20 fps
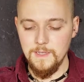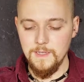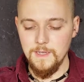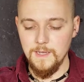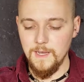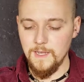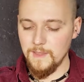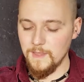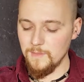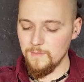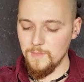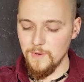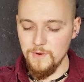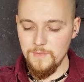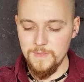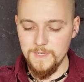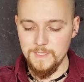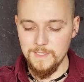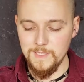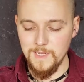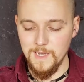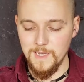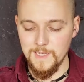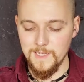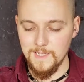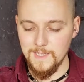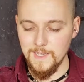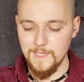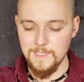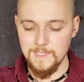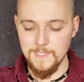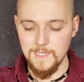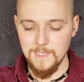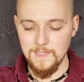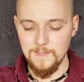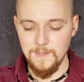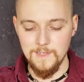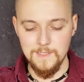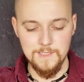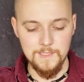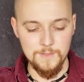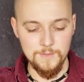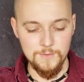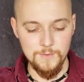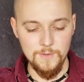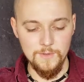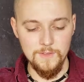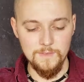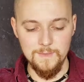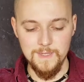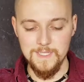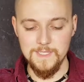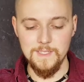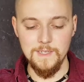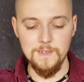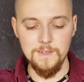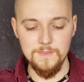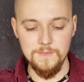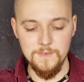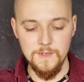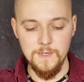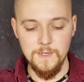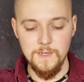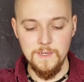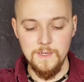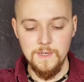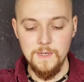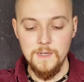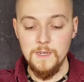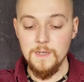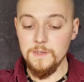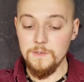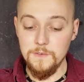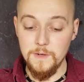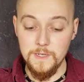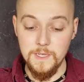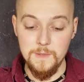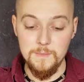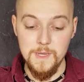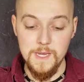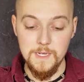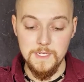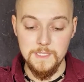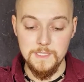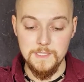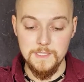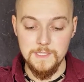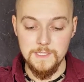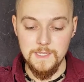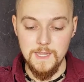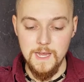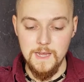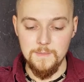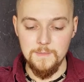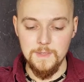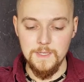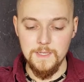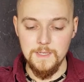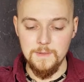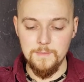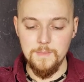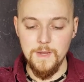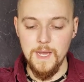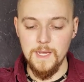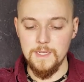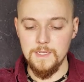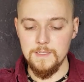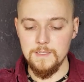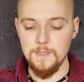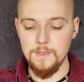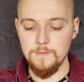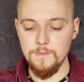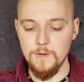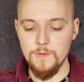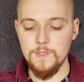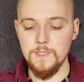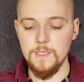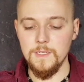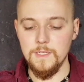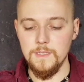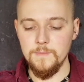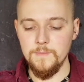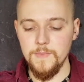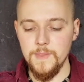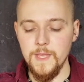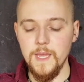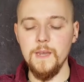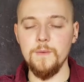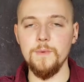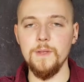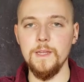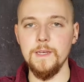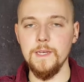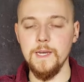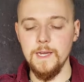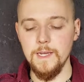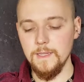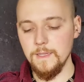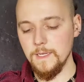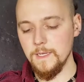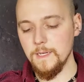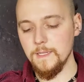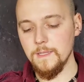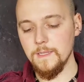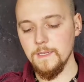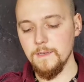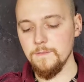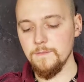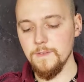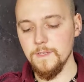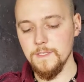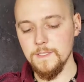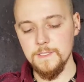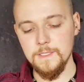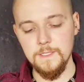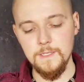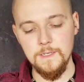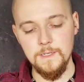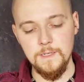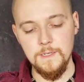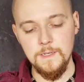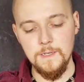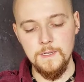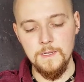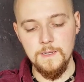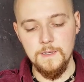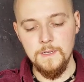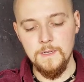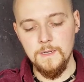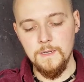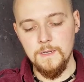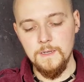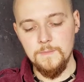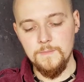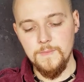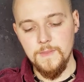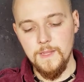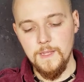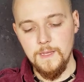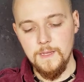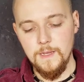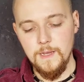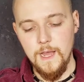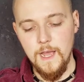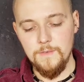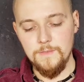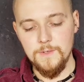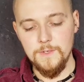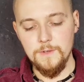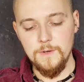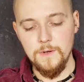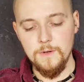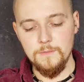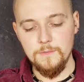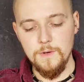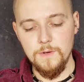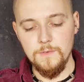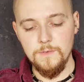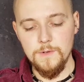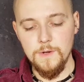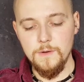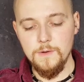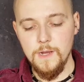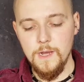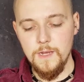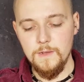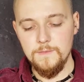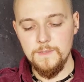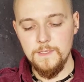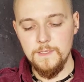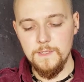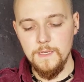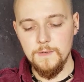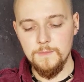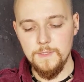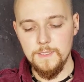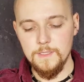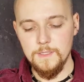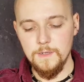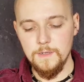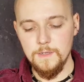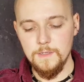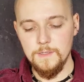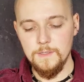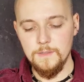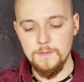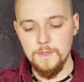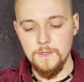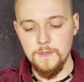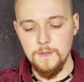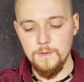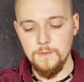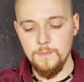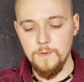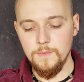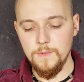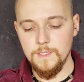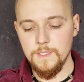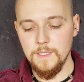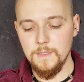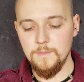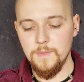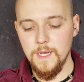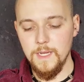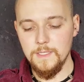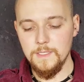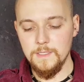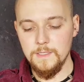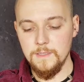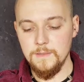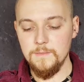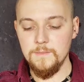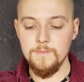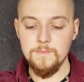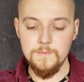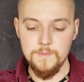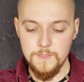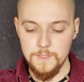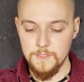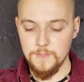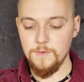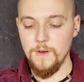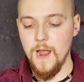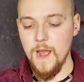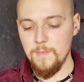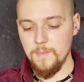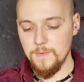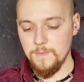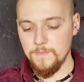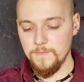At the moment, I guess I lost control of myself. Ruggy managed to slap me back into the routine, and we annihilated the infants. After our rover arrived, and we started doing what we did best, scrap.